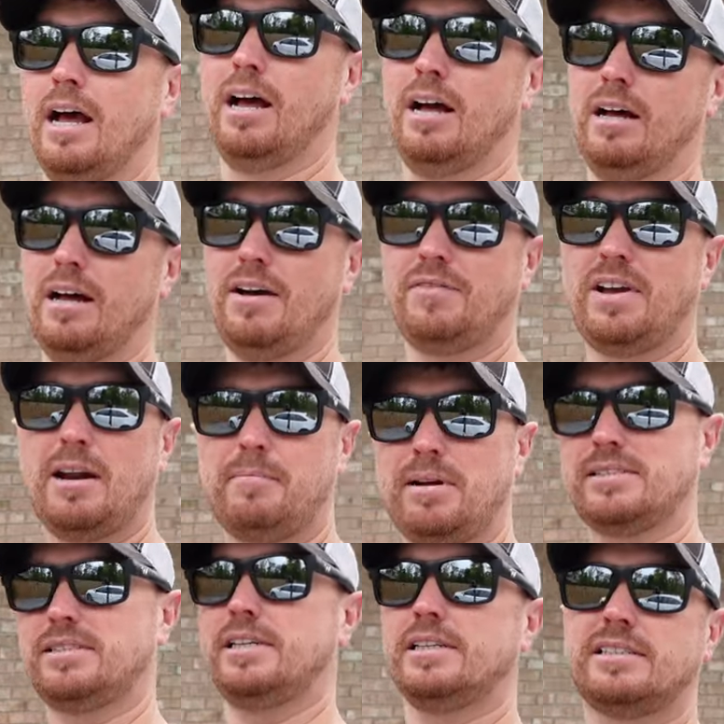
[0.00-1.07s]
uh, i've got
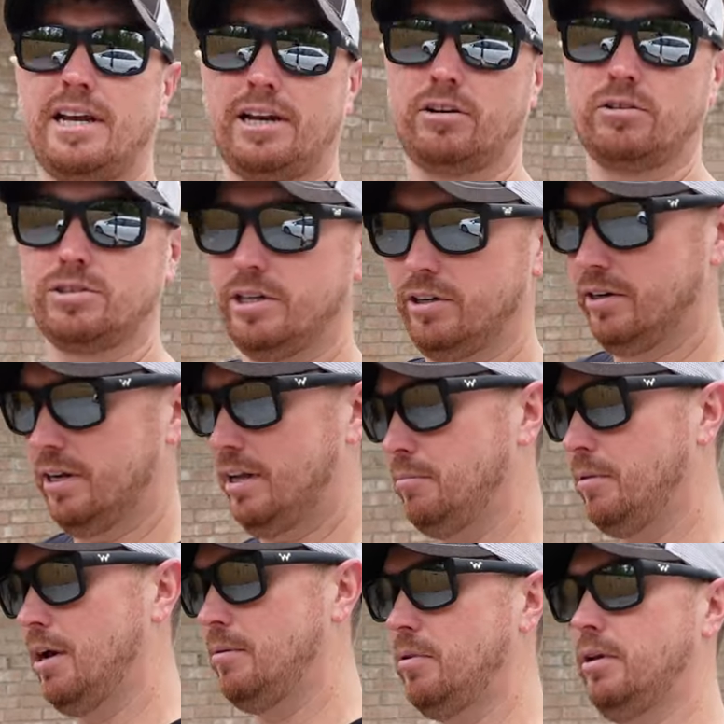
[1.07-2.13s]
about six acres here in
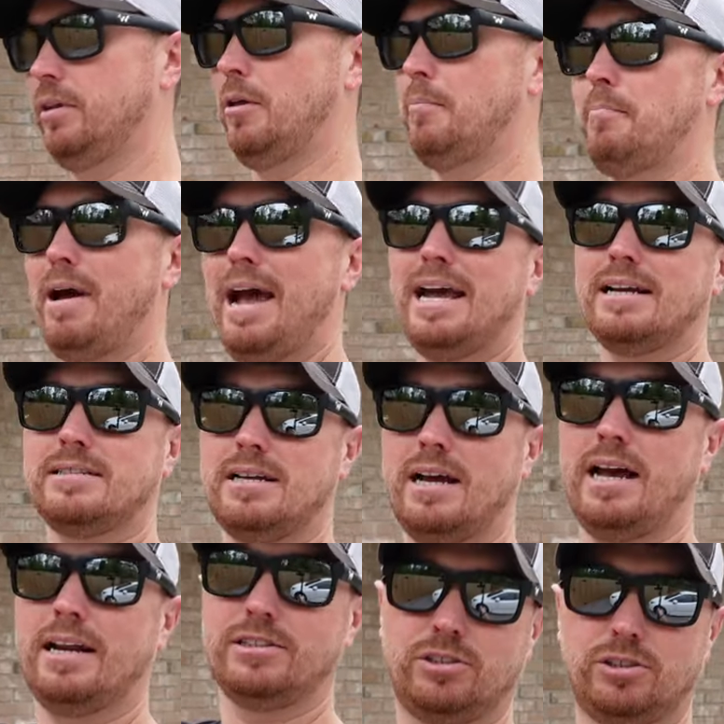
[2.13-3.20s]
alabama and the
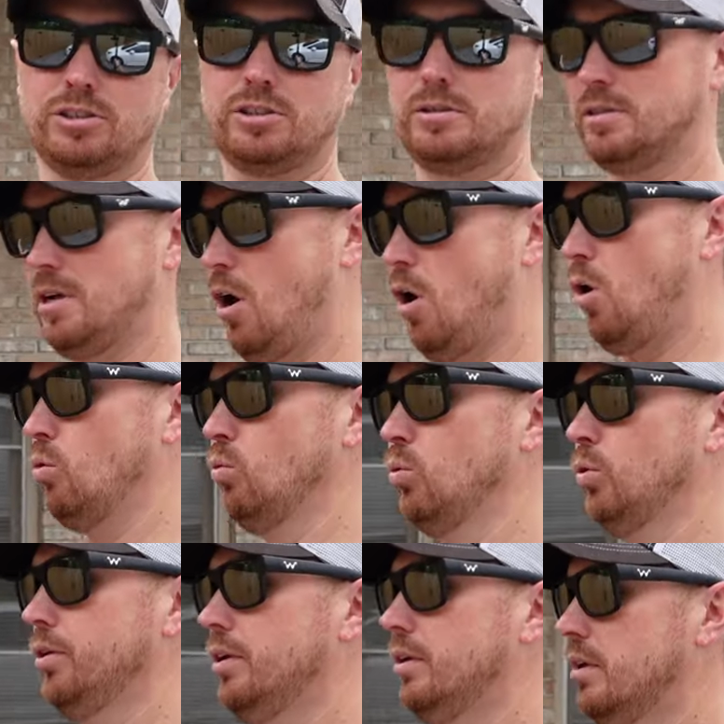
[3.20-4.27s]
backside is just all
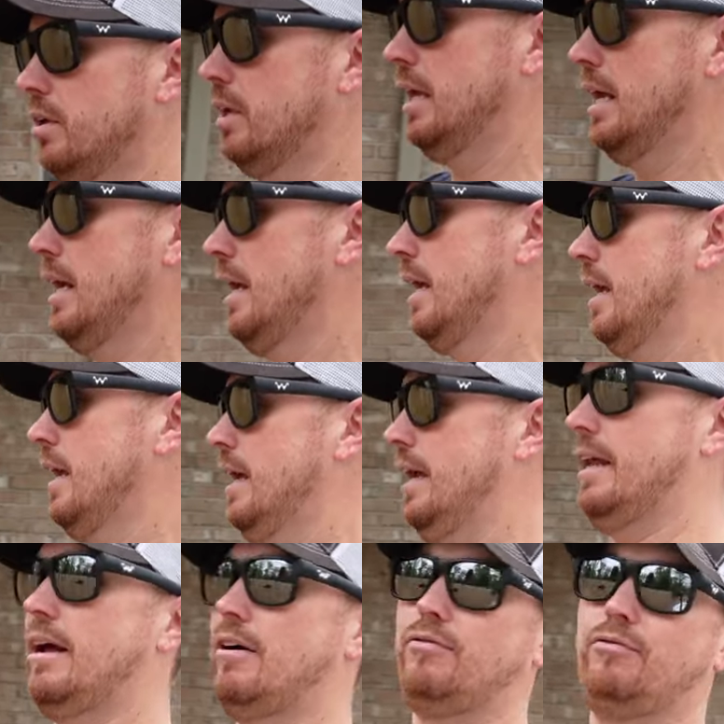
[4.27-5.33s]
wooded
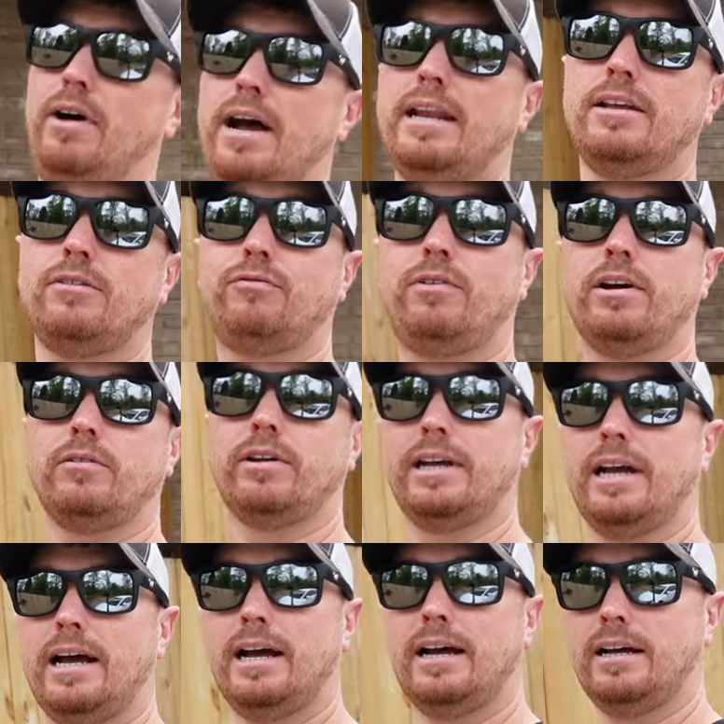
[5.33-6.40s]
and i finally found the
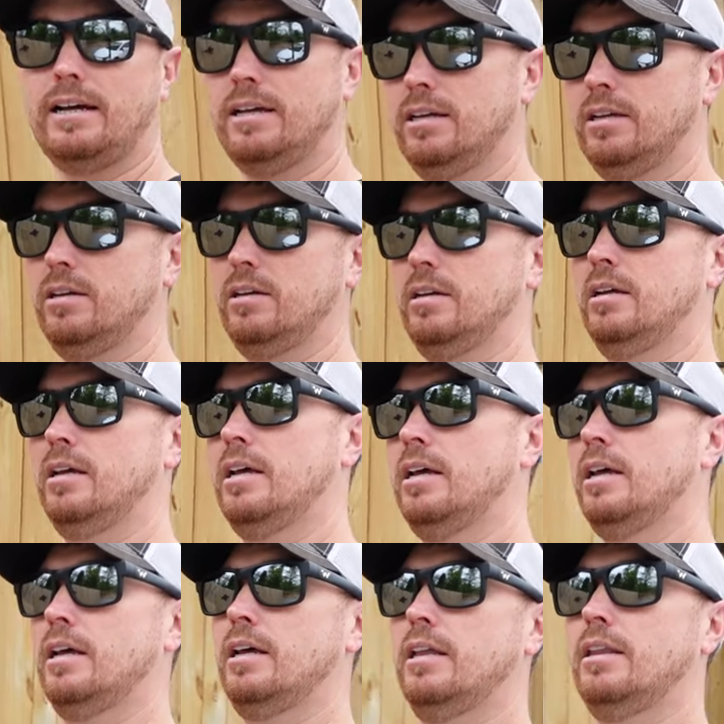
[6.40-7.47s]
guy
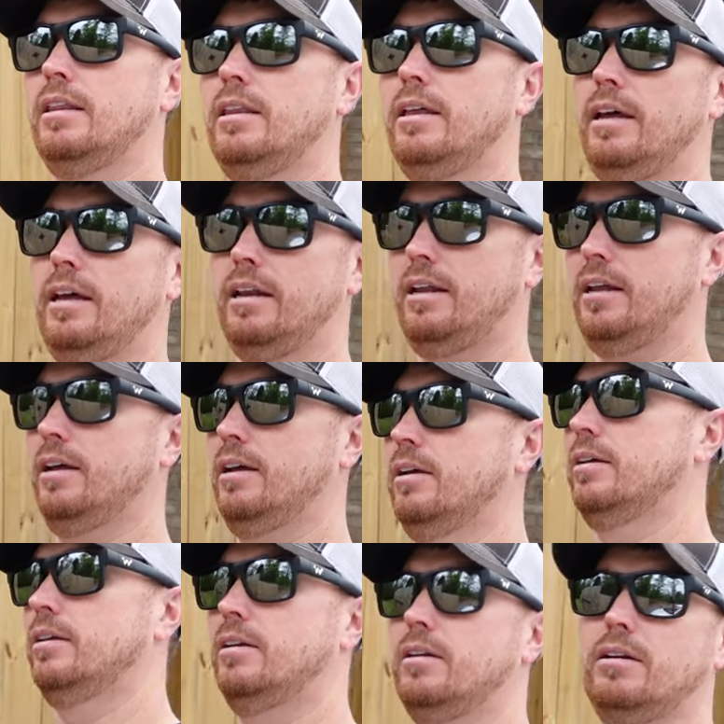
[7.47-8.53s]
that
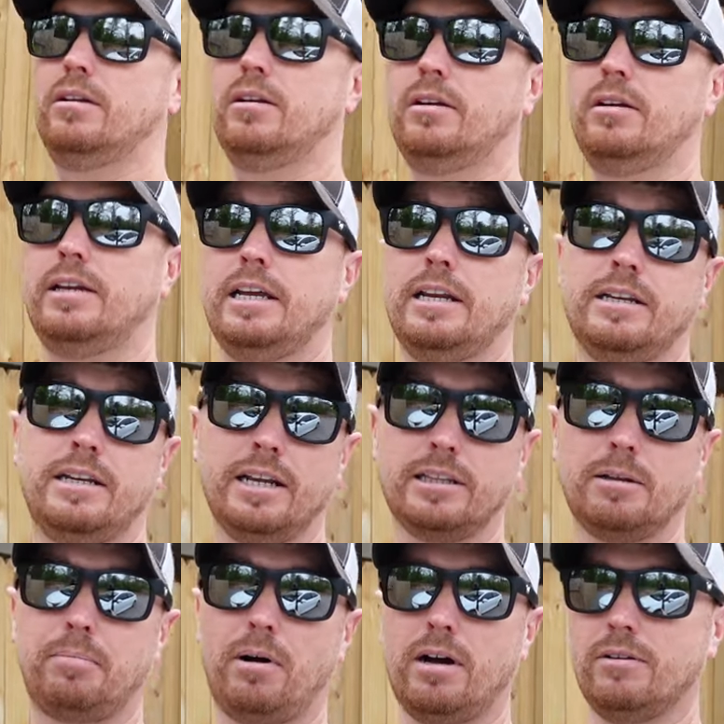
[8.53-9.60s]
can dig
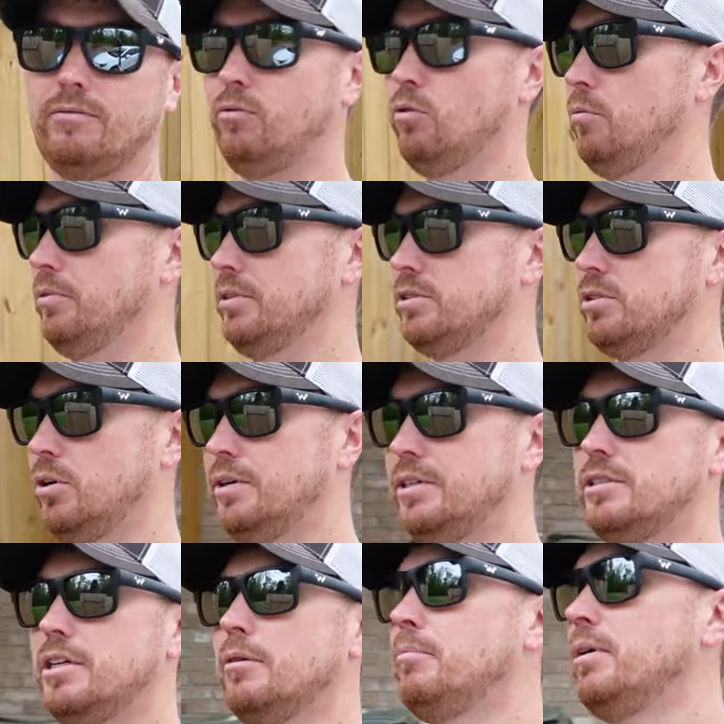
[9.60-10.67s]
the pond for me so
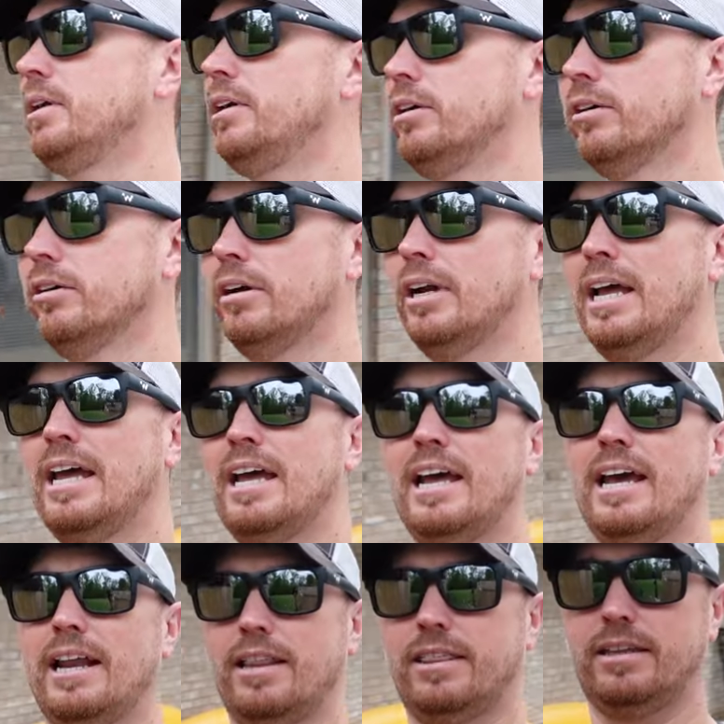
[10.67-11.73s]
he's going to be here
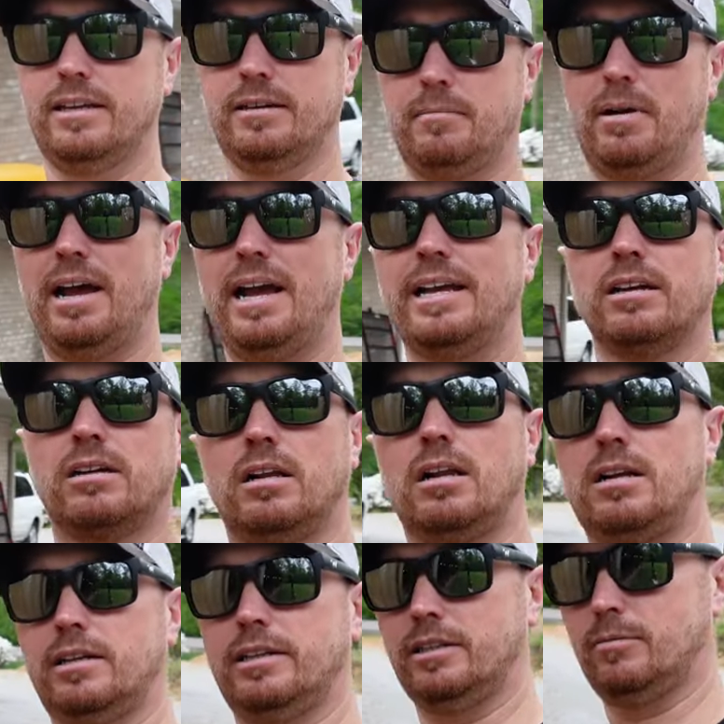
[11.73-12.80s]
at i think about eight
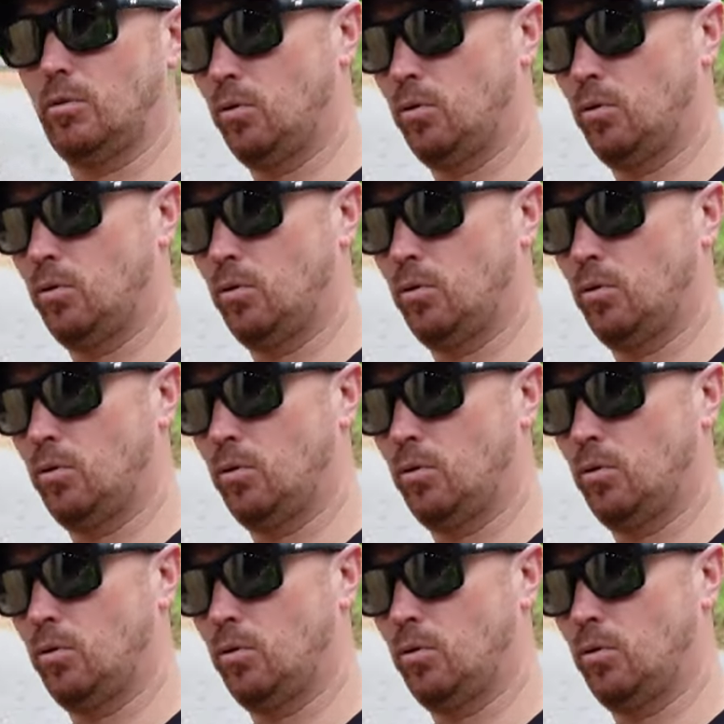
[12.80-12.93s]
o'clock in the